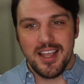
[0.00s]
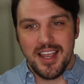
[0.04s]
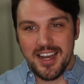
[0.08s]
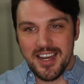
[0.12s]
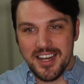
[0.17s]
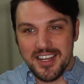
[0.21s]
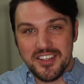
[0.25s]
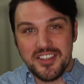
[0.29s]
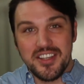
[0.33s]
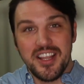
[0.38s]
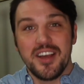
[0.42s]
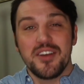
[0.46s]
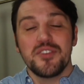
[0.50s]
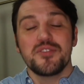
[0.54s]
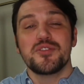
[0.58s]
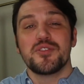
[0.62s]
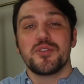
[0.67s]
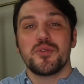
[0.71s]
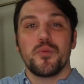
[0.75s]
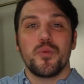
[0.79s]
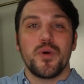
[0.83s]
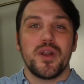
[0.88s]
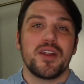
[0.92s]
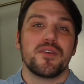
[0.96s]
and it tells
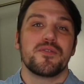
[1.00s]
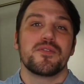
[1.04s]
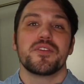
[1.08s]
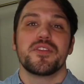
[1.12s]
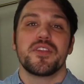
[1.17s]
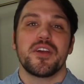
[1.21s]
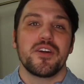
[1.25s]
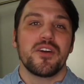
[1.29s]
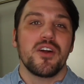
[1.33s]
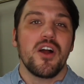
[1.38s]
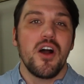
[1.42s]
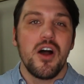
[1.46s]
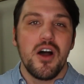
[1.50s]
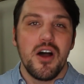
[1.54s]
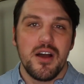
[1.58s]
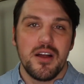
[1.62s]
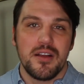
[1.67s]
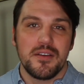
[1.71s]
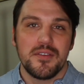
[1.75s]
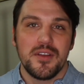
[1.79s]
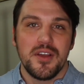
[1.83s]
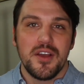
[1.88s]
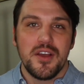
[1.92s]
you whenever they're on.